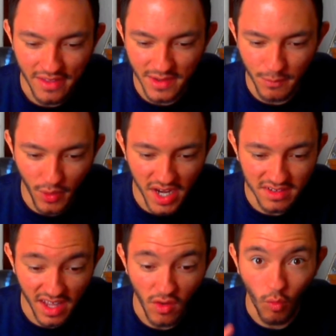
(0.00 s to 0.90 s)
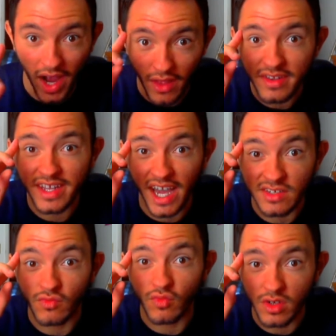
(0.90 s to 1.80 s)
then Brain's like, wow, this guy is
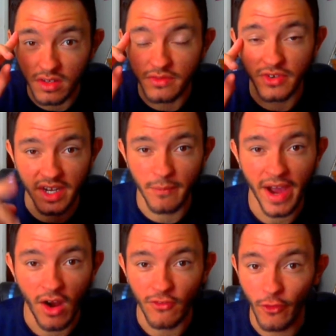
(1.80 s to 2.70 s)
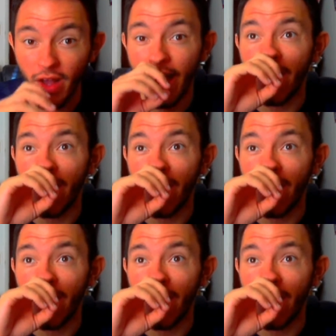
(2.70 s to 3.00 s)
really freaking powerful.